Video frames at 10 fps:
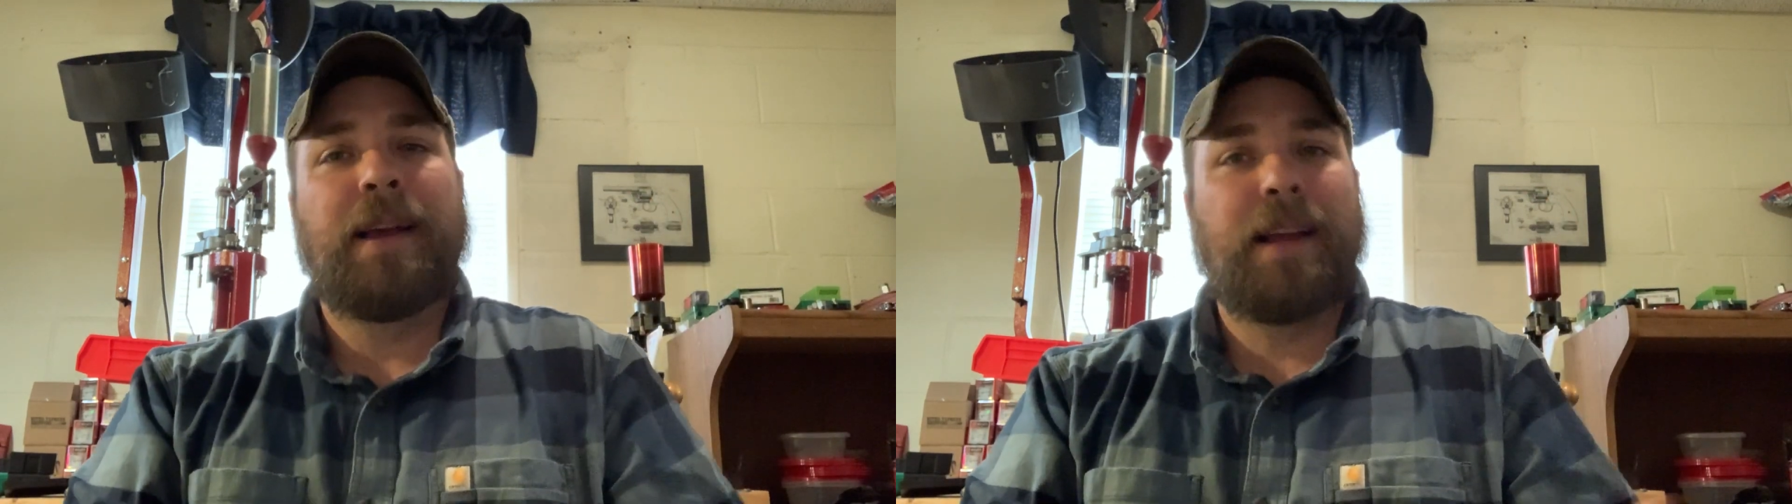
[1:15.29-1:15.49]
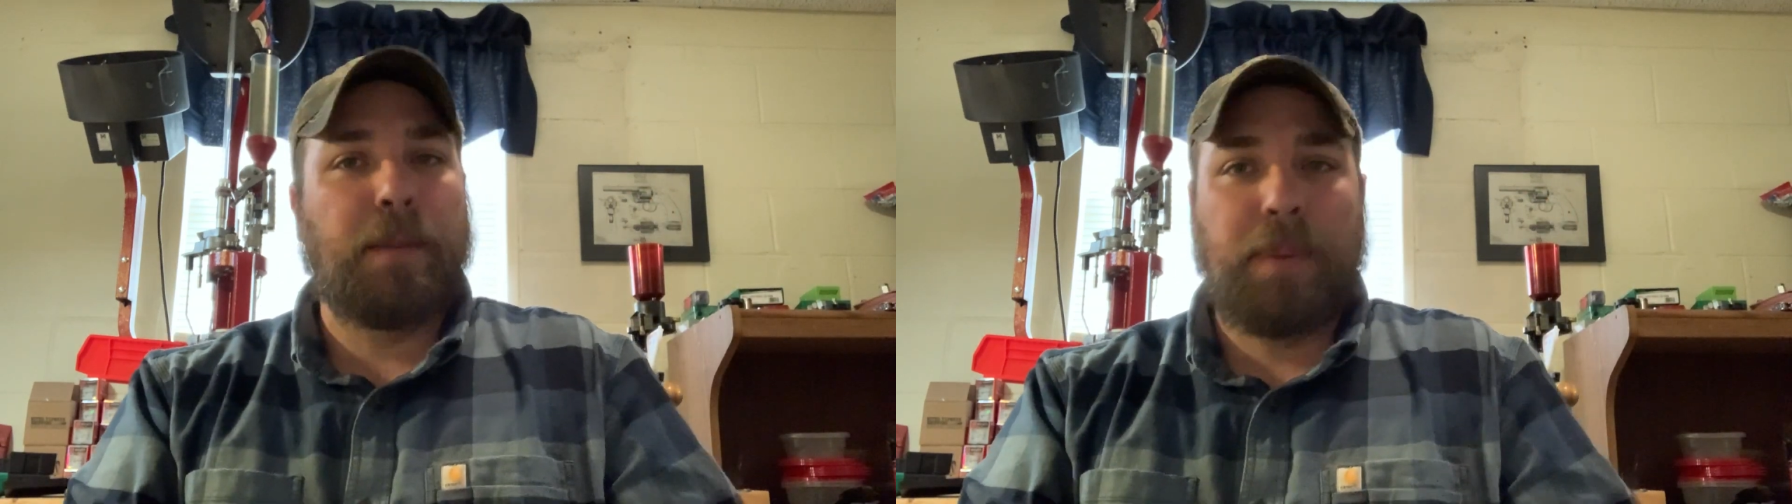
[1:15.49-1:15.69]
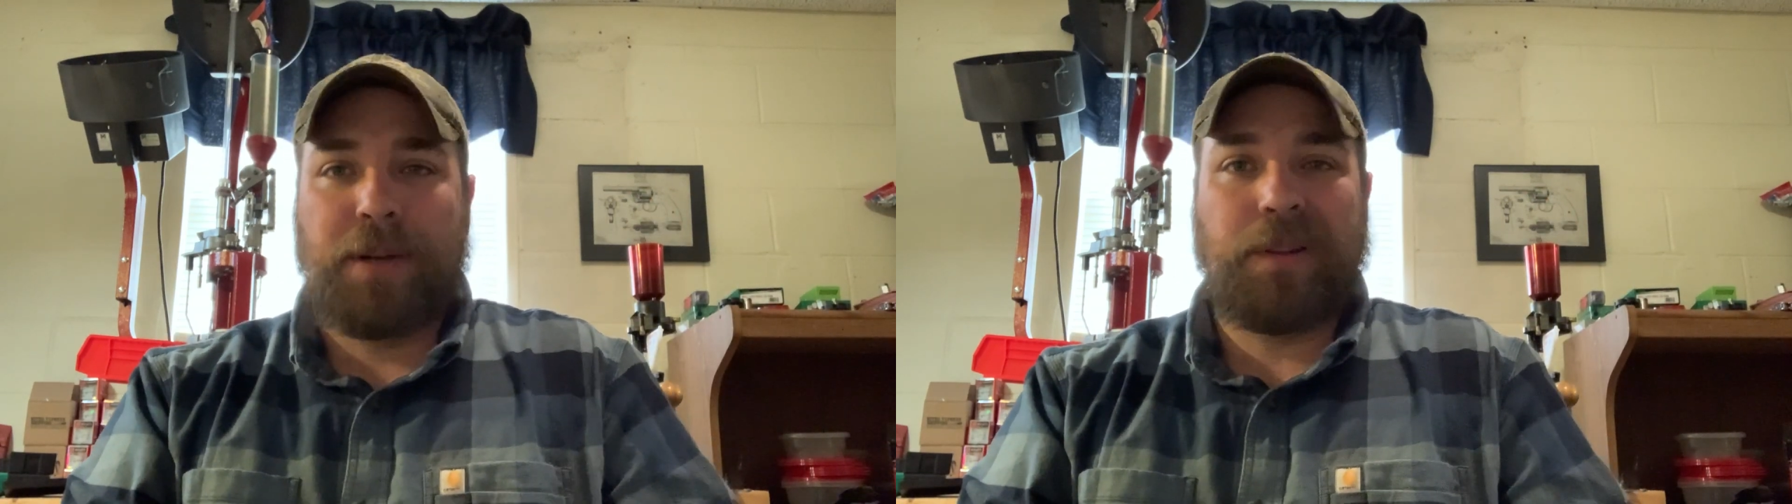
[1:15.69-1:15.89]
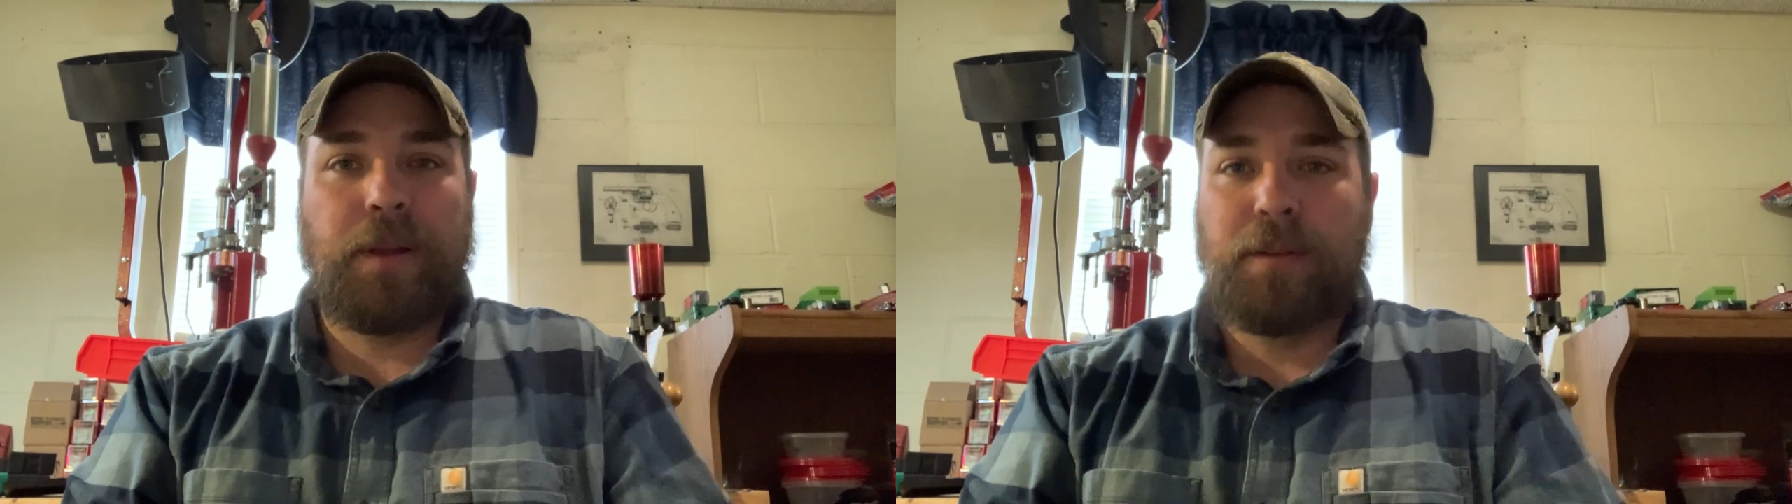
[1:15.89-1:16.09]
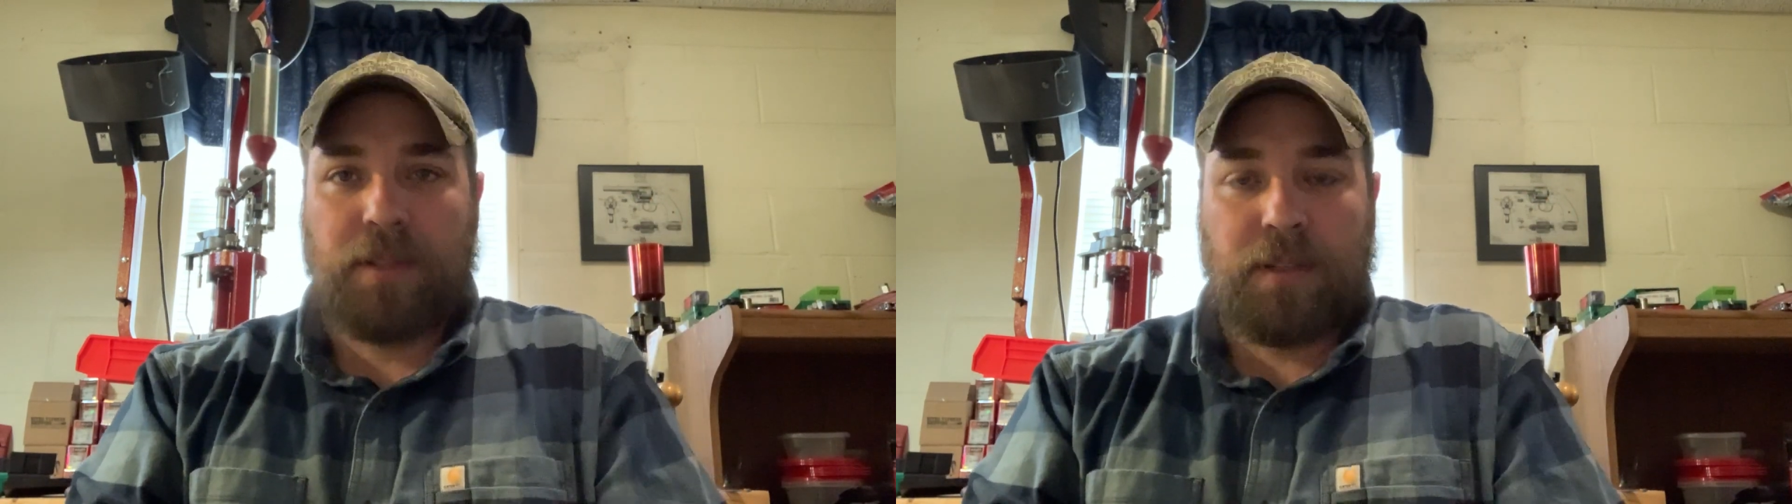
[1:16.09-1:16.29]
Got a bunch of
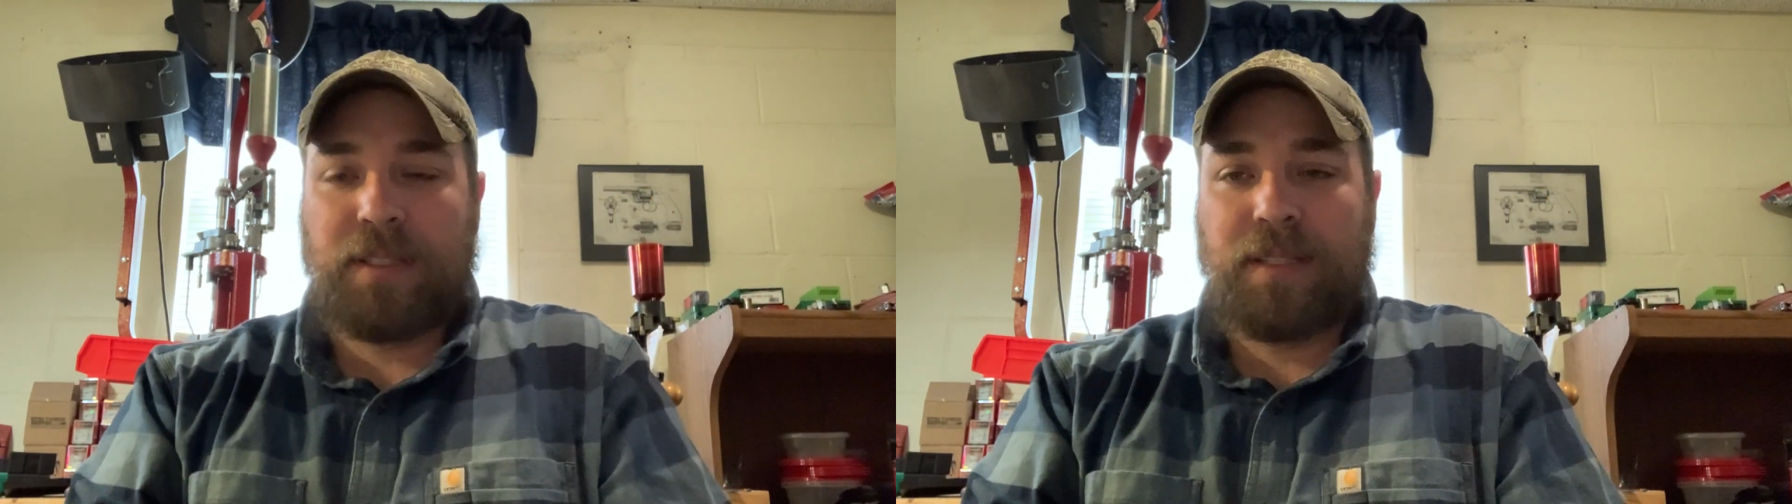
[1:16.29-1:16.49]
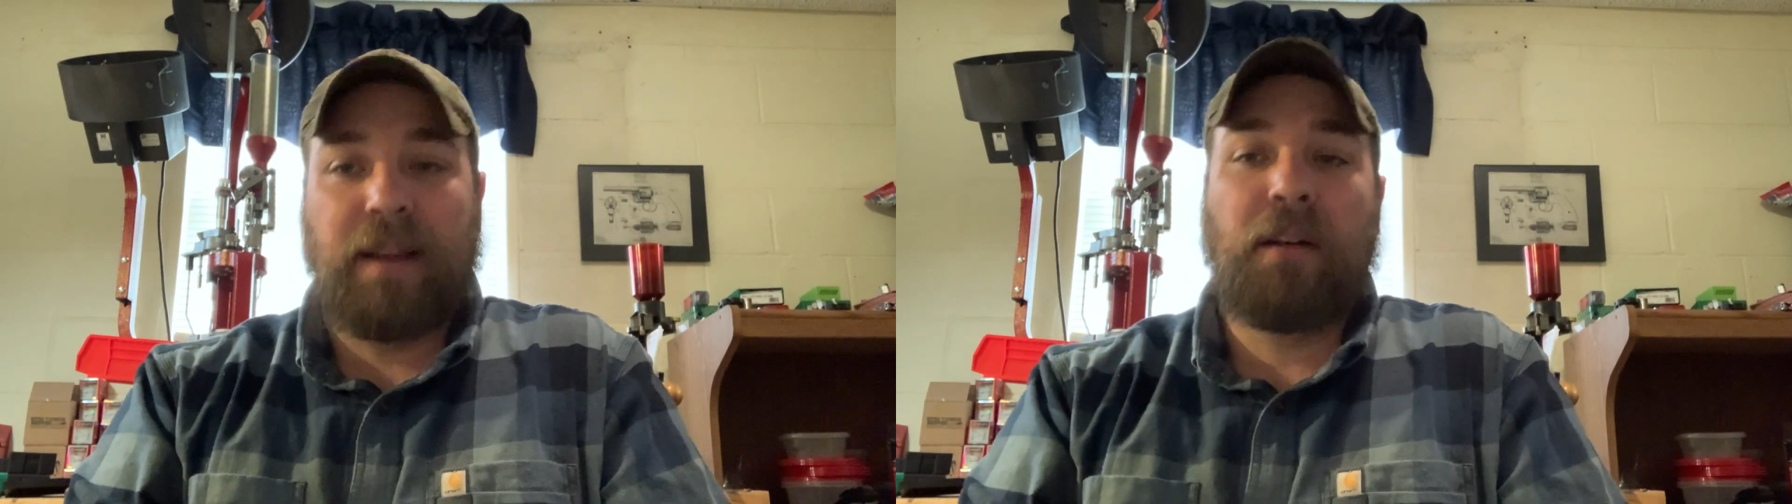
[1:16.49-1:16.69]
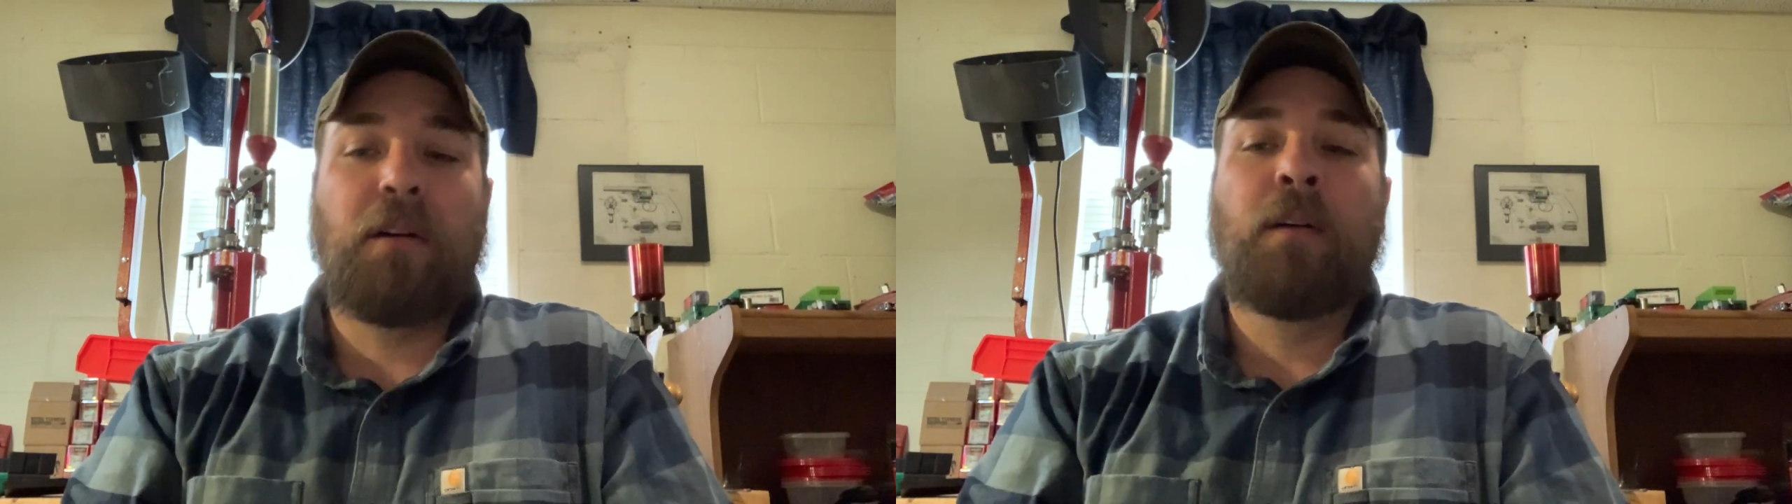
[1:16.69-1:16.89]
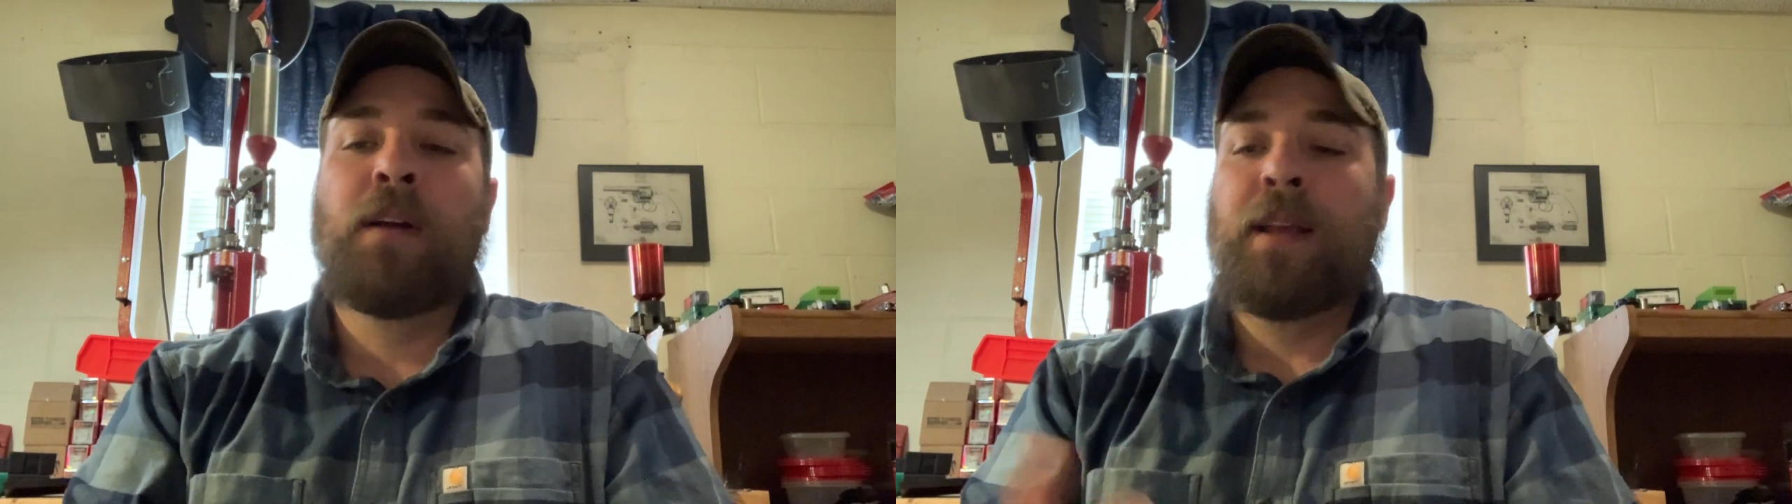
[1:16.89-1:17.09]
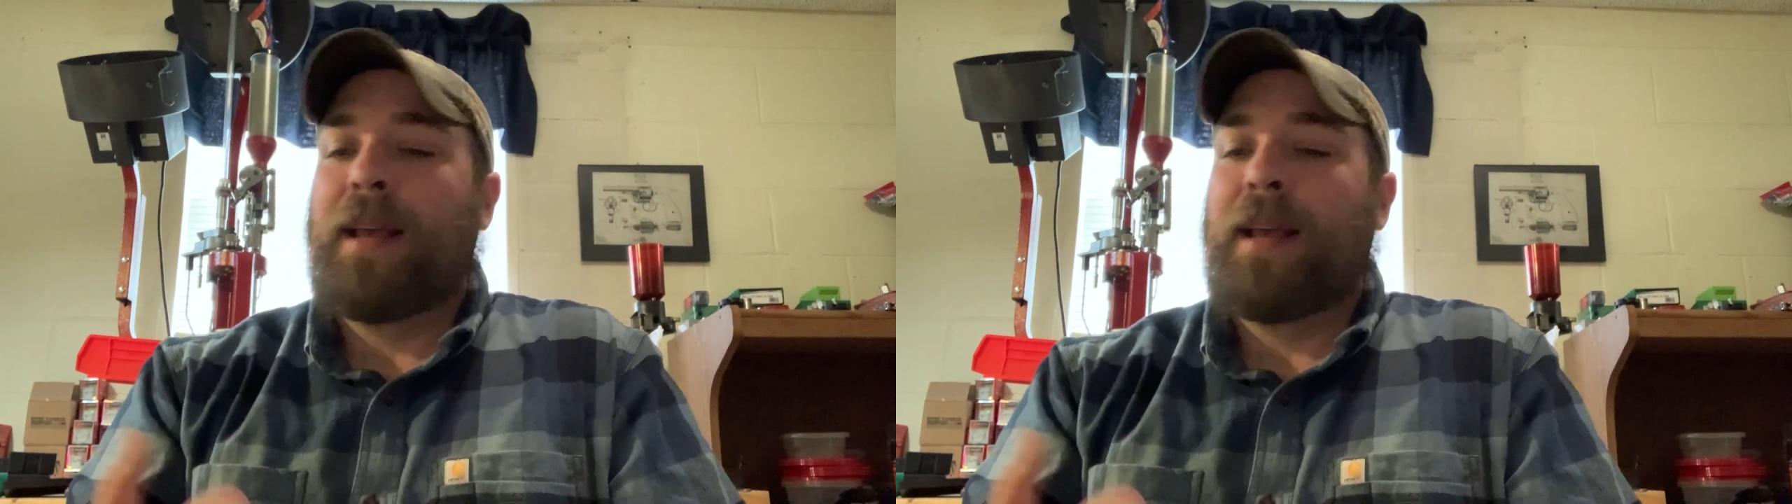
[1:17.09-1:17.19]
those on sale,